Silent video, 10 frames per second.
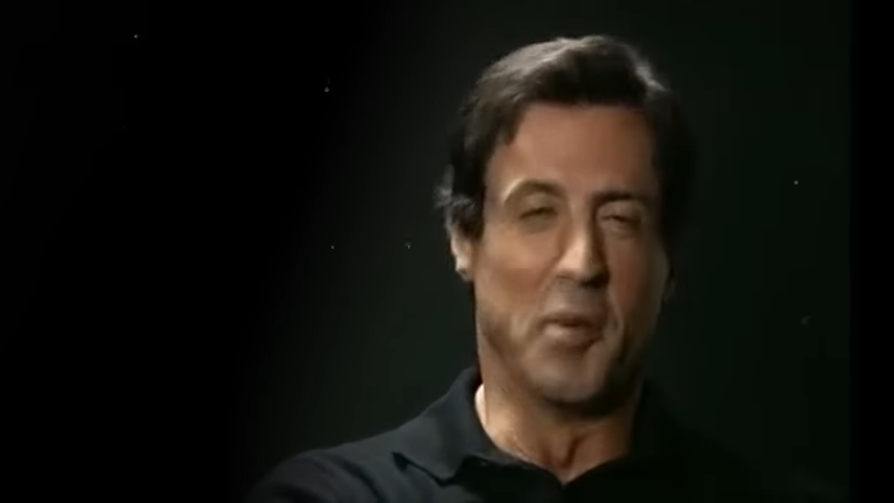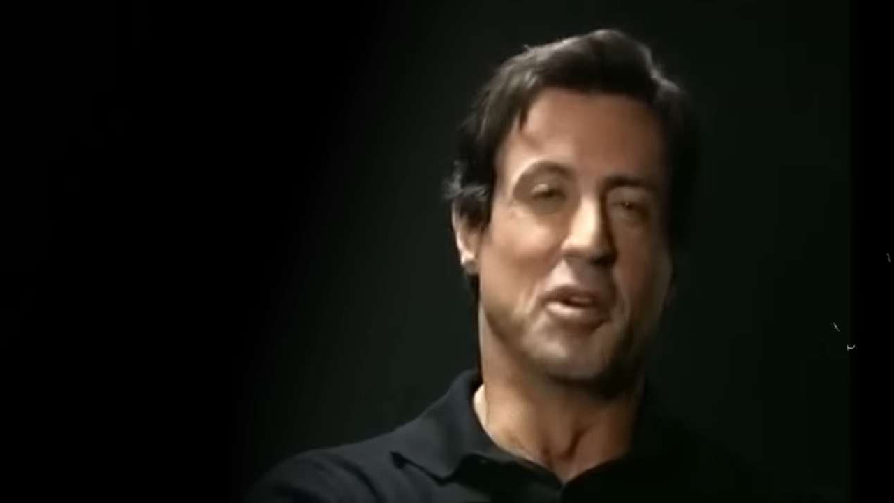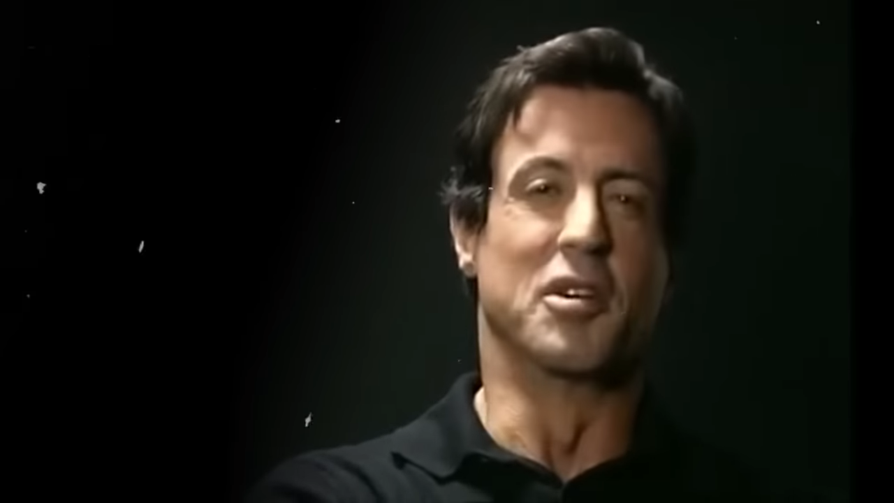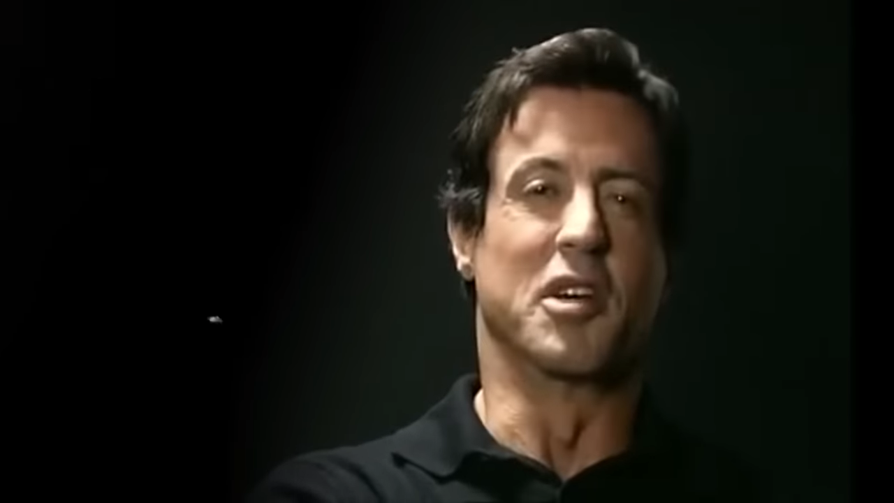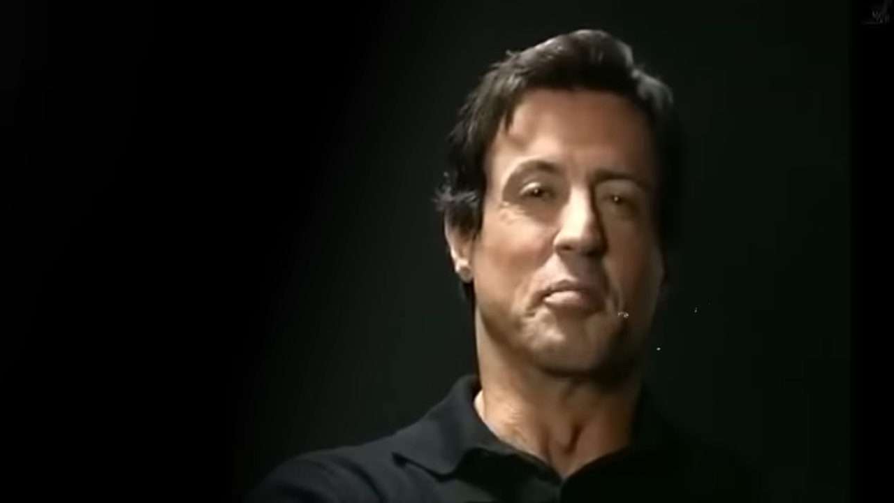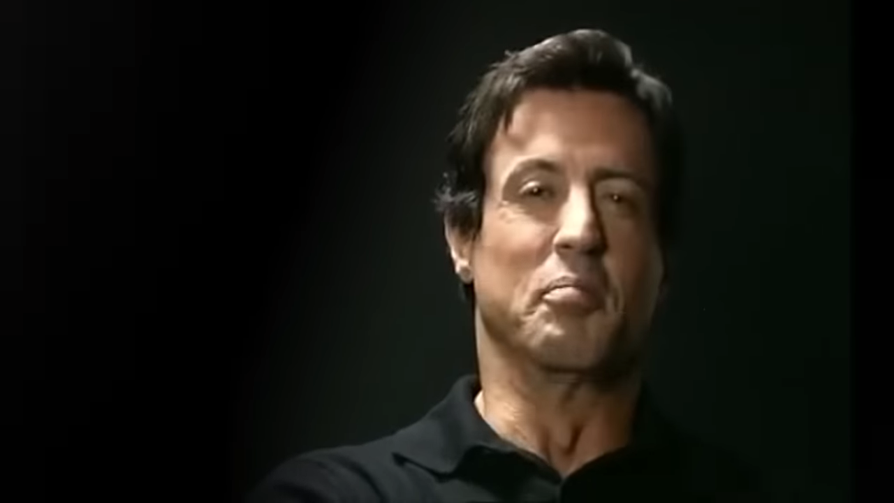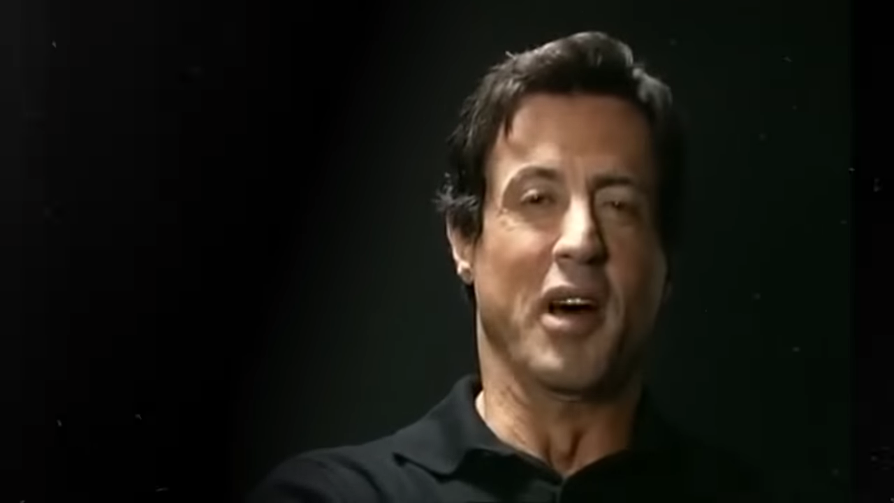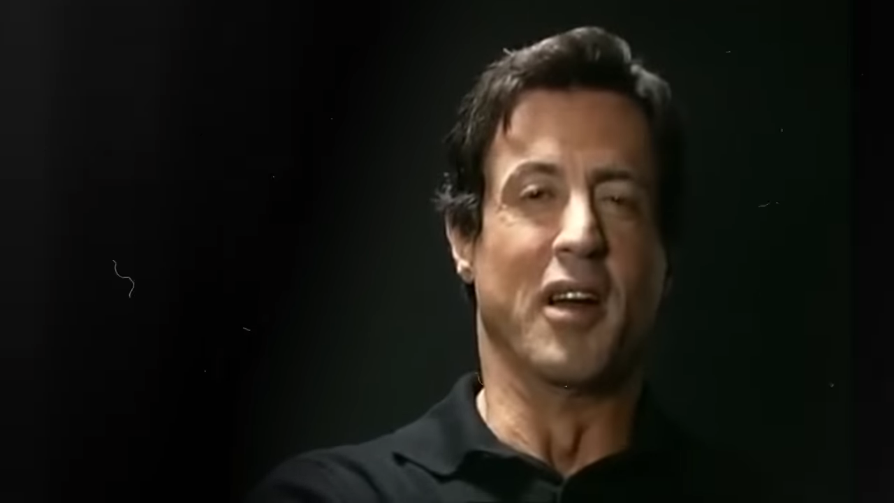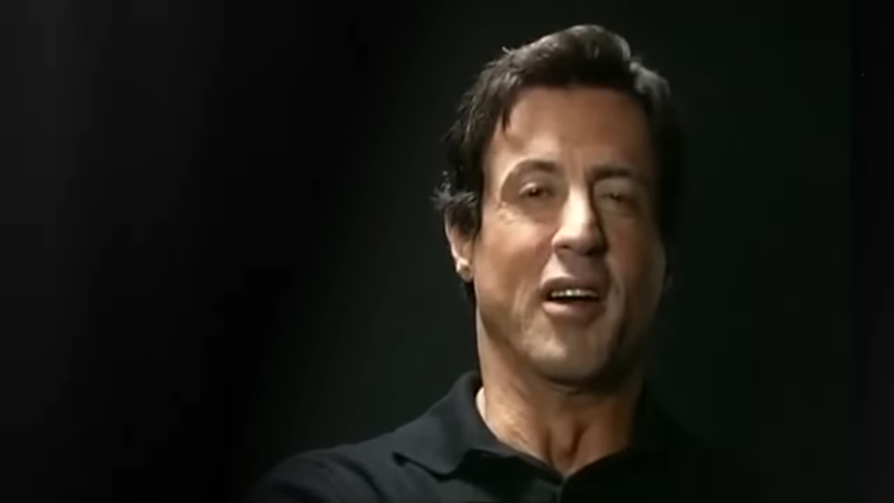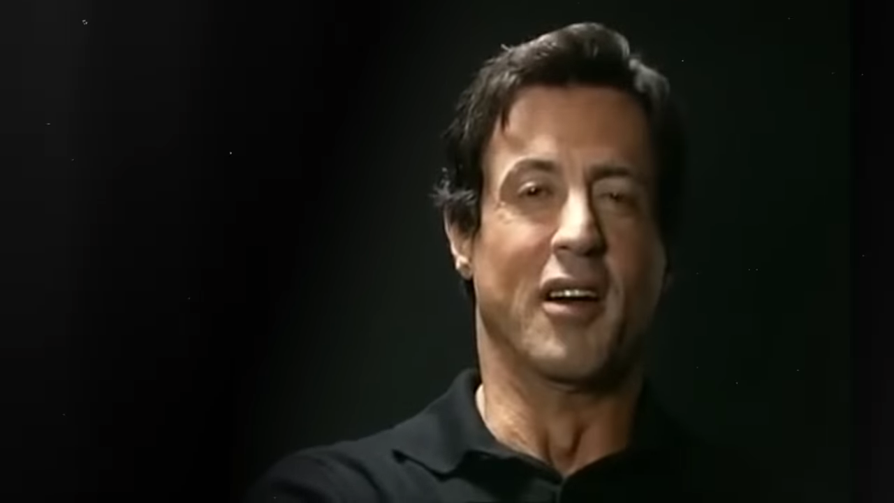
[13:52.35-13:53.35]
he'll get
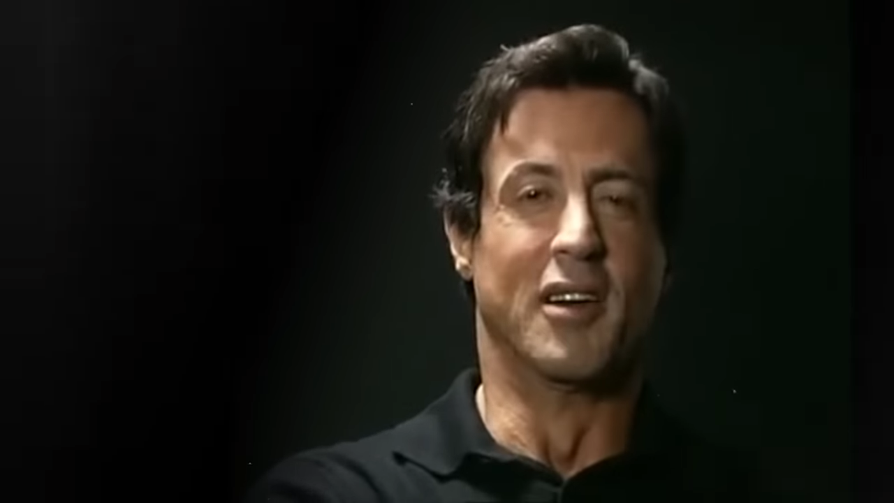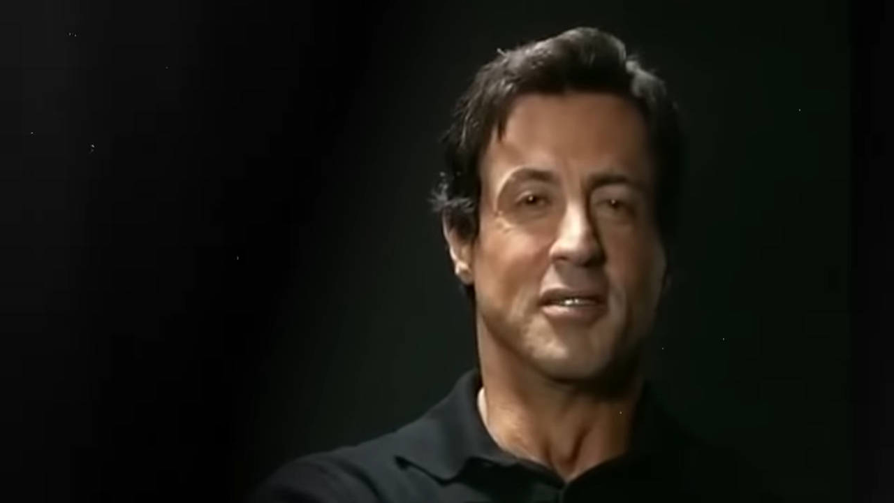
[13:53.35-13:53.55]
better.